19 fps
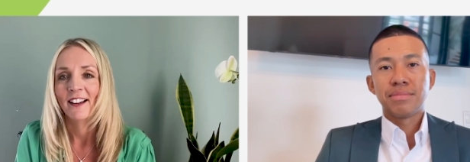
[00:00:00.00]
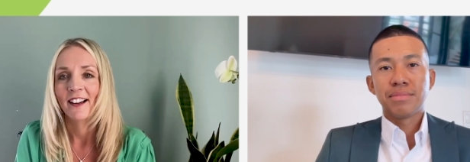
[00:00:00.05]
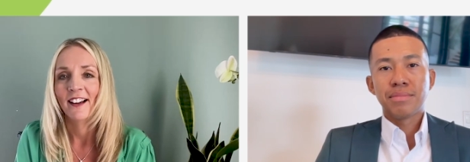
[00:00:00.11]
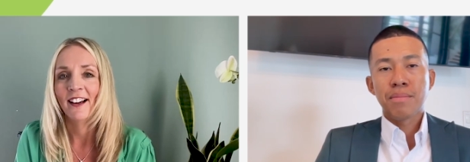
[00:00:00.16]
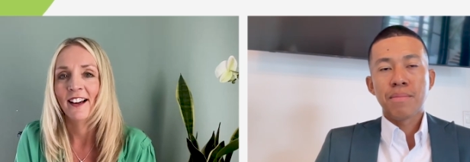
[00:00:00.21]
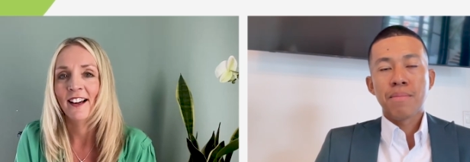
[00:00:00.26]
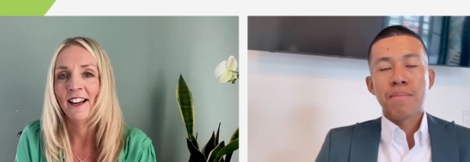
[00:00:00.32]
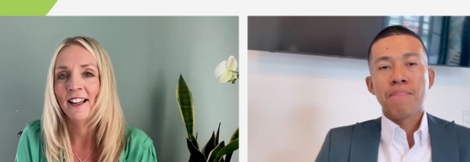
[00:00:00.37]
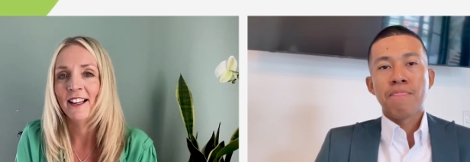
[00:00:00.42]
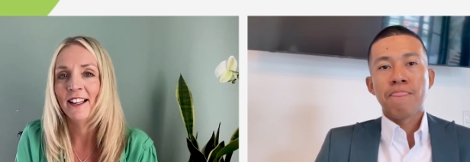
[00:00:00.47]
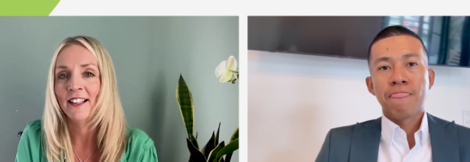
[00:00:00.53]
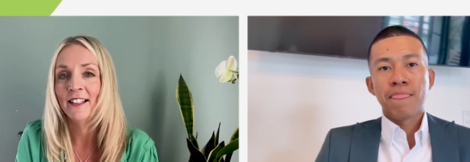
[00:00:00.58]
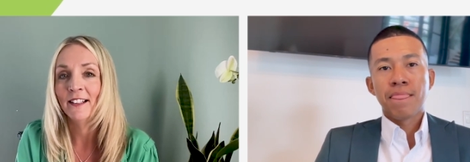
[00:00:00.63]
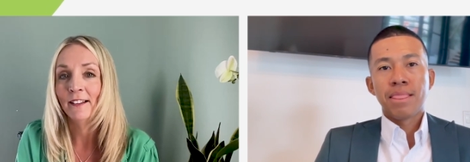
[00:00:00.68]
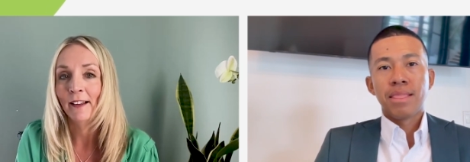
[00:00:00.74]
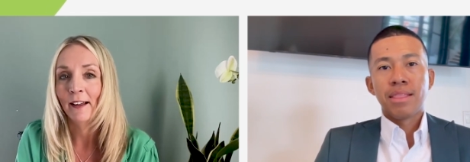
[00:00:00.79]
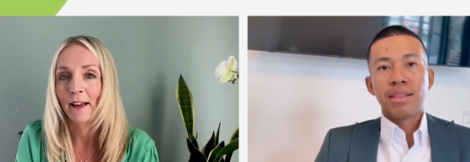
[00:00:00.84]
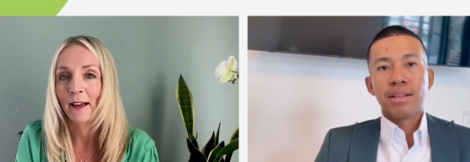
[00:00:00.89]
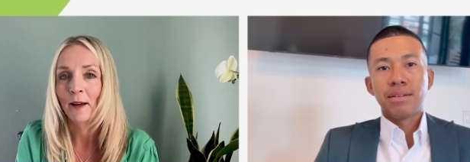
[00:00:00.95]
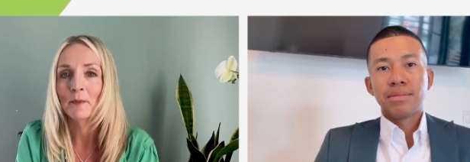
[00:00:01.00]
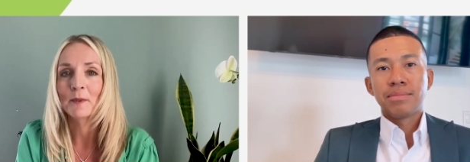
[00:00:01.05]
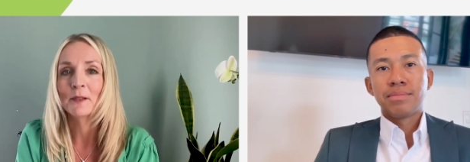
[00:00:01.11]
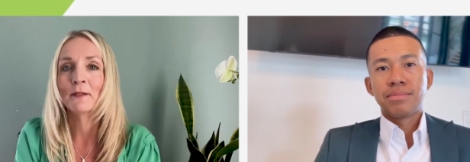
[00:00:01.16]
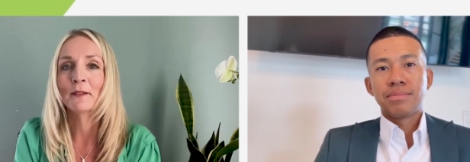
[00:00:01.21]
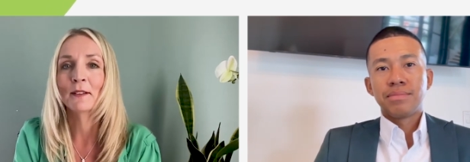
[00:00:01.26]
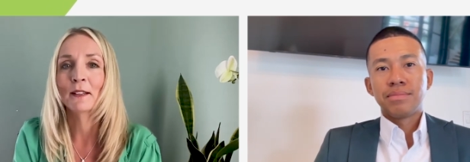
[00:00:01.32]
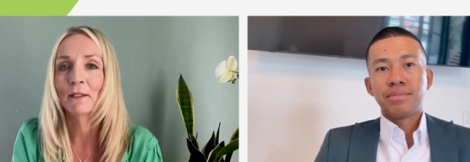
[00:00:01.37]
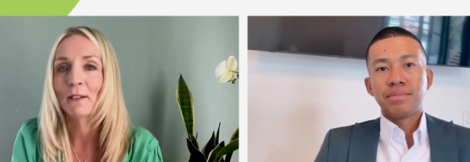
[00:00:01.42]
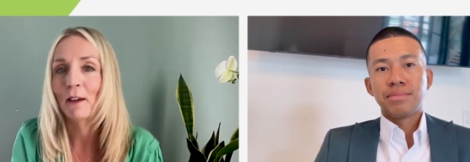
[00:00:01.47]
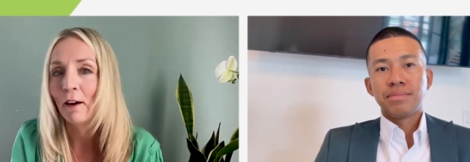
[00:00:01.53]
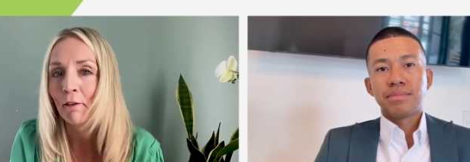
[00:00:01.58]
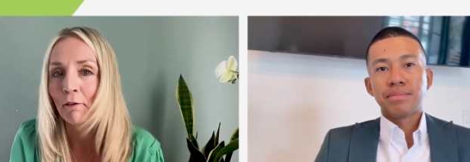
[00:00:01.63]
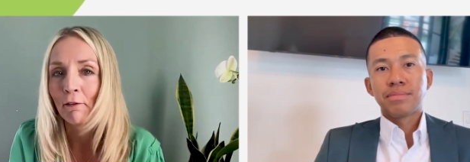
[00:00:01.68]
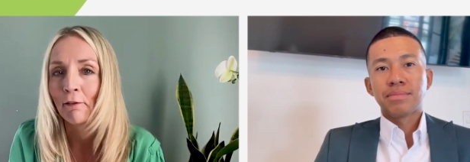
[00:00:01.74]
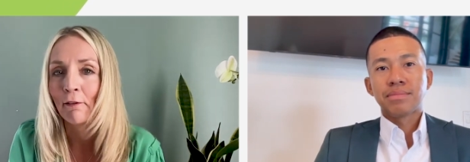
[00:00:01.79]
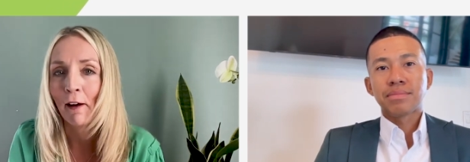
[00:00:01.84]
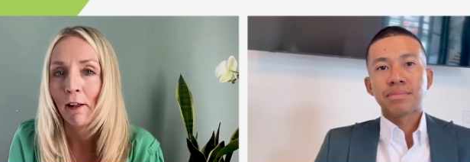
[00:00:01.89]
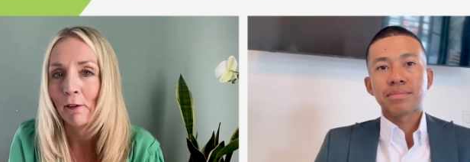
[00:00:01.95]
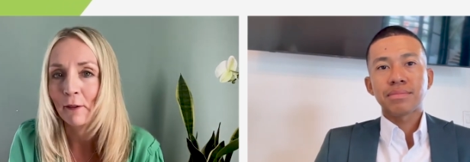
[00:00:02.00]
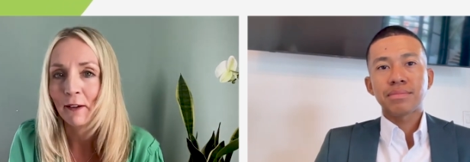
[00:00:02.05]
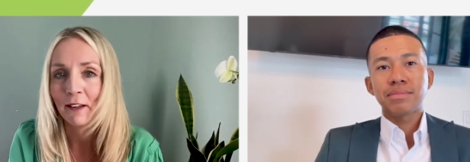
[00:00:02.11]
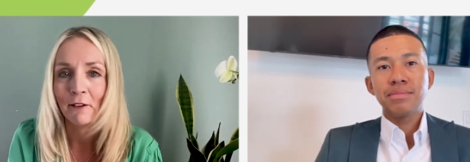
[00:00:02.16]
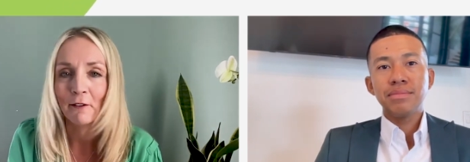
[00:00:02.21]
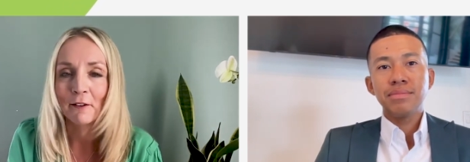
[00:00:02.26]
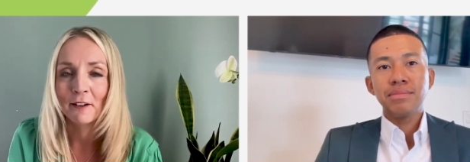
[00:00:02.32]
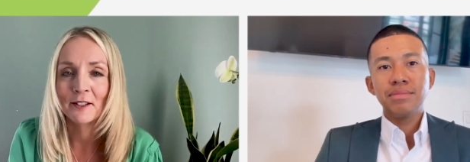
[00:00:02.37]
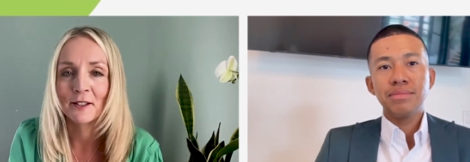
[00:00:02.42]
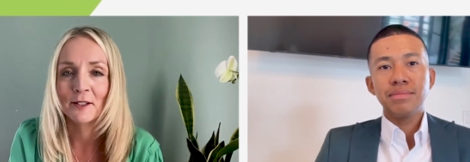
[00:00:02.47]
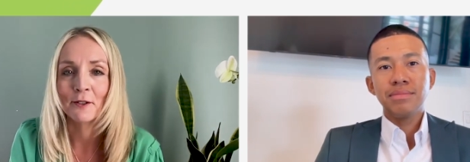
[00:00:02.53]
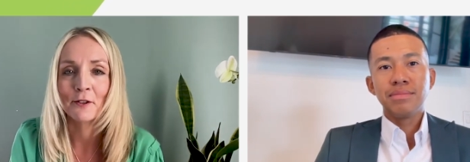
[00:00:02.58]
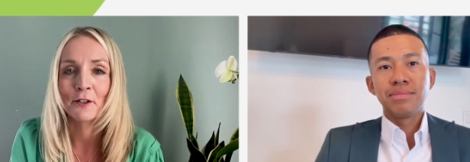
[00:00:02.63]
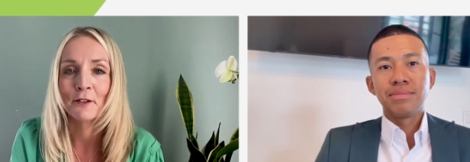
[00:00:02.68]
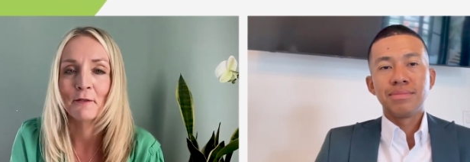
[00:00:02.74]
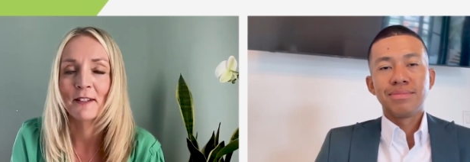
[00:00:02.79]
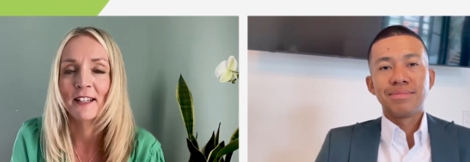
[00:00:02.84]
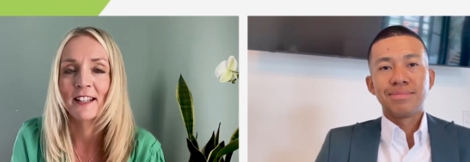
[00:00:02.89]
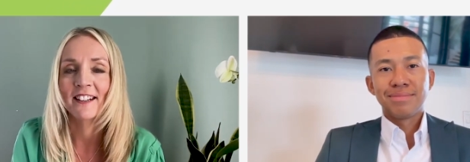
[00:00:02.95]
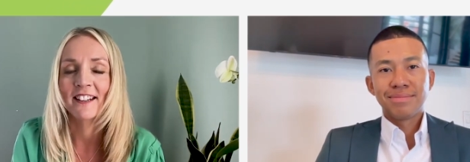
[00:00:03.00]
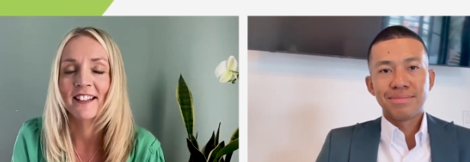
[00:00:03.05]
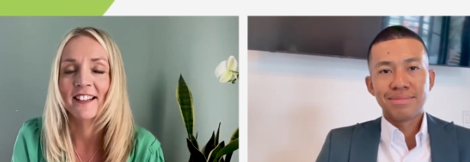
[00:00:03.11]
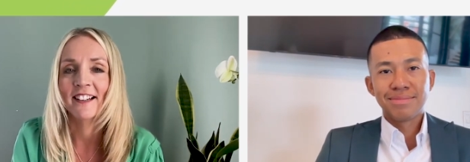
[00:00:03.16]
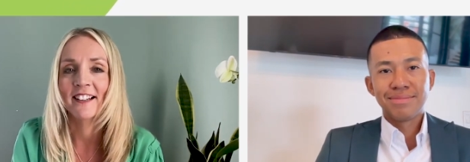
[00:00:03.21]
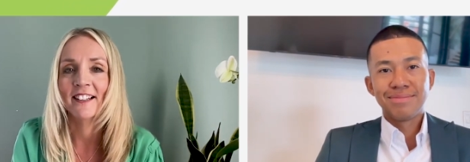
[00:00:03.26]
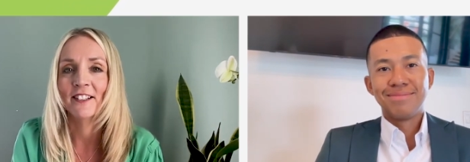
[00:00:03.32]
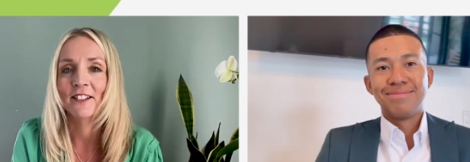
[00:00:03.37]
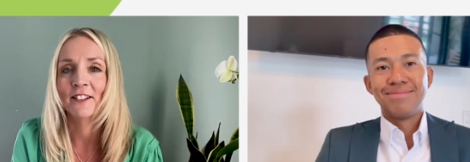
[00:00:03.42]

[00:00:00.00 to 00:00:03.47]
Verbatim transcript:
Speaker 1: I absolutely love following you on social media.